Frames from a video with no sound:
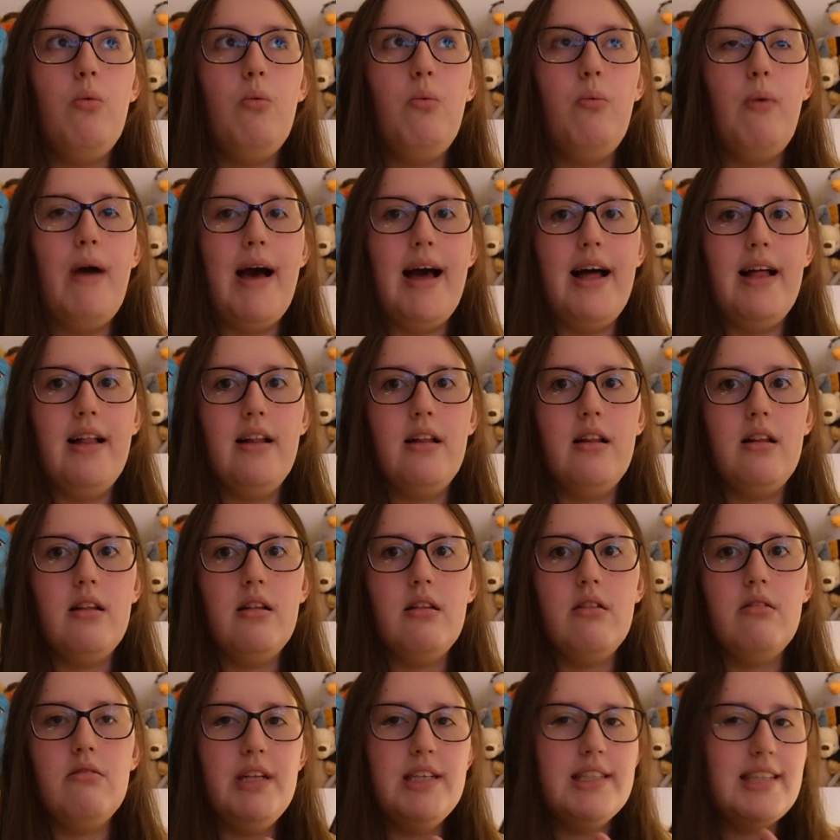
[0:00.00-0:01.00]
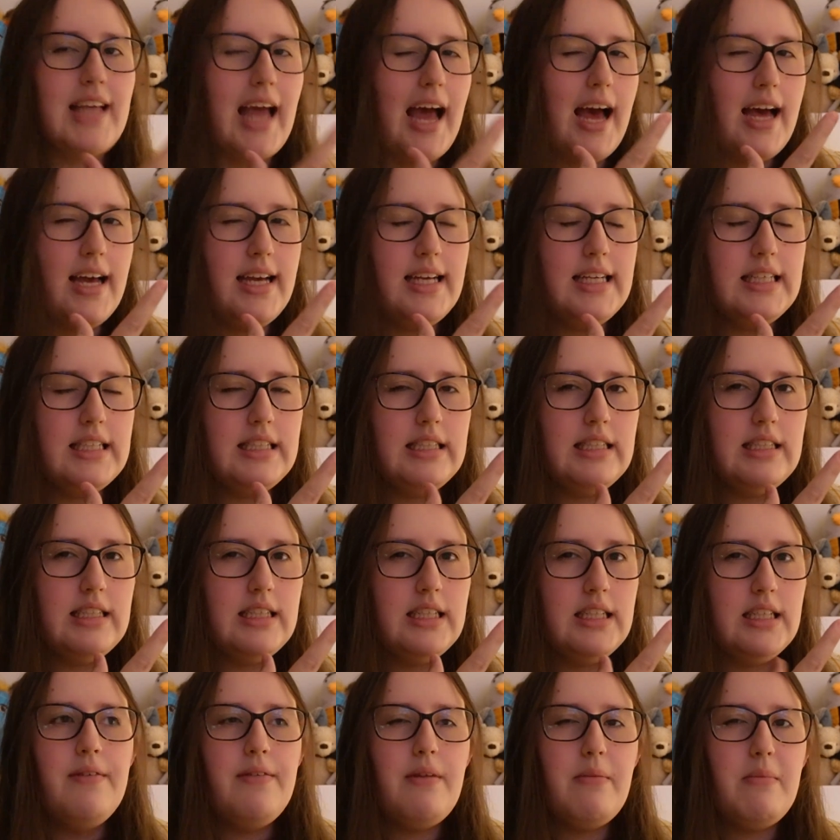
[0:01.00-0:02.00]
well disguised,
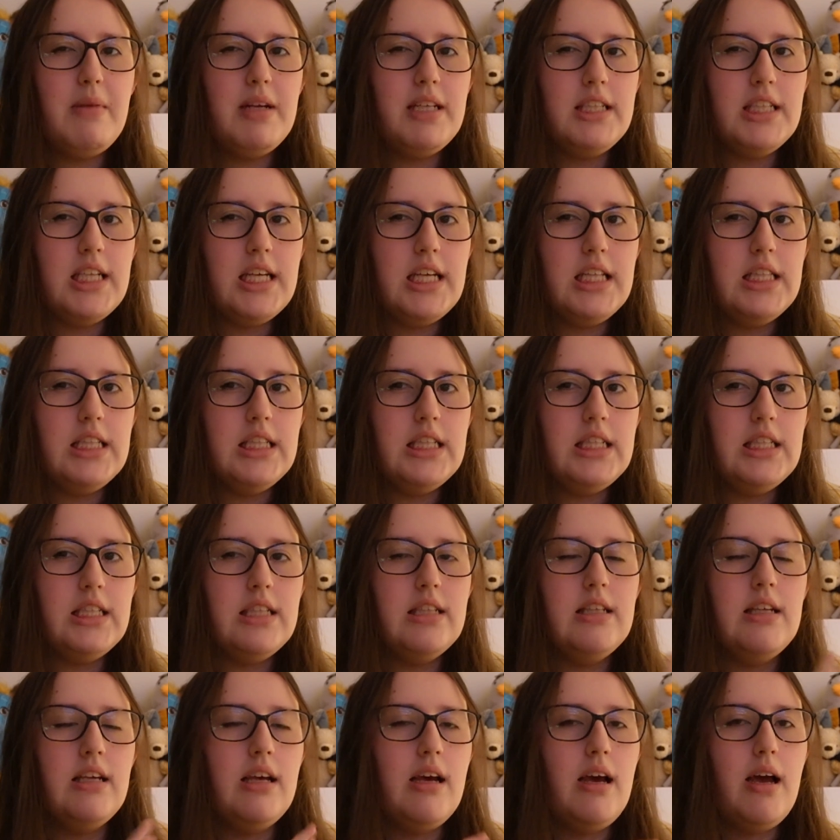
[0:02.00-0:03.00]
if that makes sense.